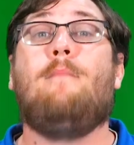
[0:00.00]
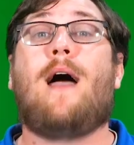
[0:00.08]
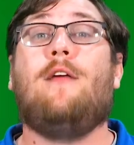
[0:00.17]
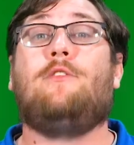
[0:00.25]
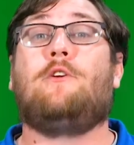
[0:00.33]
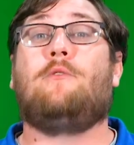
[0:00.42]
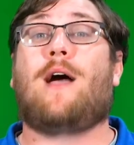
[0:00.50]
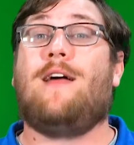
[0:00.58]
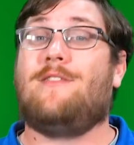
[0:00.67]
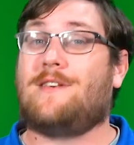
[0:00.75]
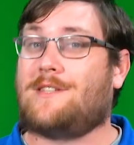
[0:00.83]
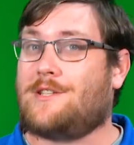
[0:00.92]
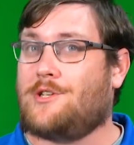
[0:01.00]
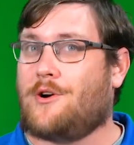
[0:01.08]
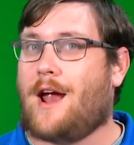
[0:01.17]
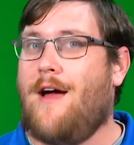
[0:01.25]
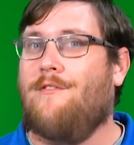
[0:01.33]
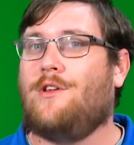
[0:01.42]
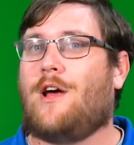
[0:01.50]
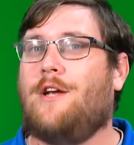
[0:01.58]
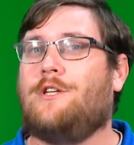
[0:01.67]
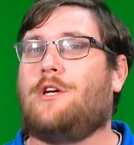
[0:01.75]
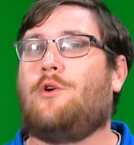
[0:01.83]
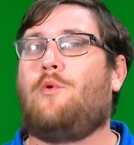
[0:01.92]
Matthew, and this is your
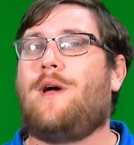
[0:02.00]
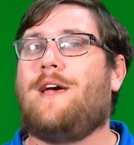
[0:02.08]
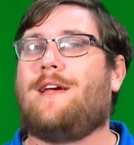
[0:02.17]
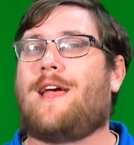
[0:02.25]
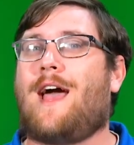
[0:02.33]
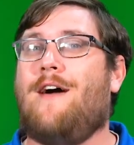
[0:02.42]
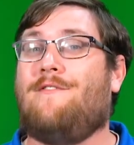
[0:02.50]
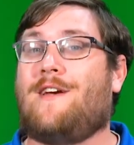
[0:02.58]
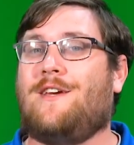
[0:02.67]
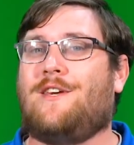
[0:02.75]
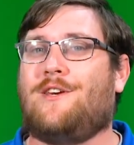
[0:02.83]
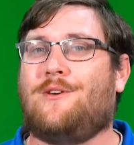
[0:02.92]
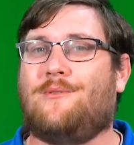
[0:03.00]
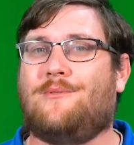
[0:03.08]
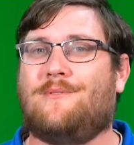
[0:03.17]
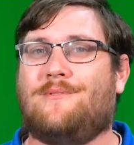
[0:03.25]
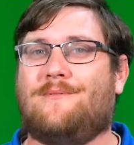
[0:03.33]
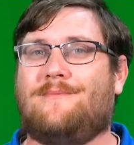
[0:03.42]
EverLogic Quick FAQ.